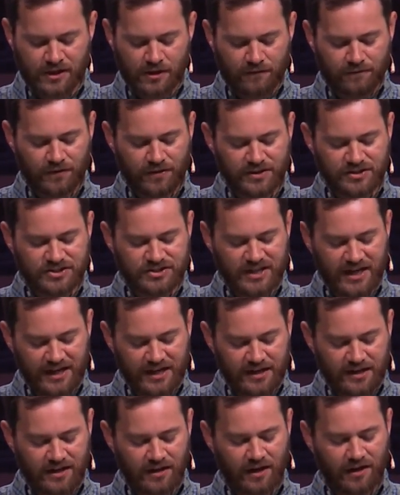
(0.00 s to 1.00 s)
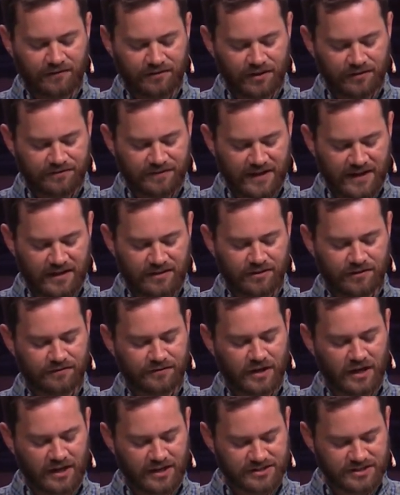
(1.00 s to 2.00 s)
for the sake of the faith of
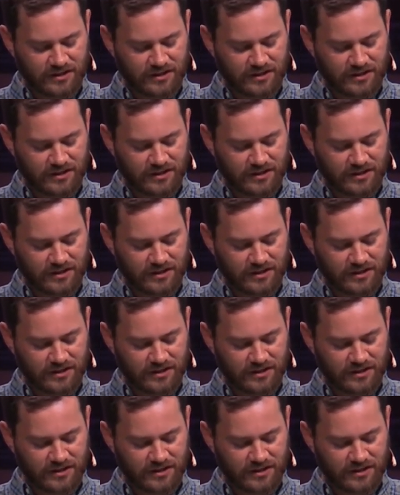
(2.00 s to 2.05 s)
God's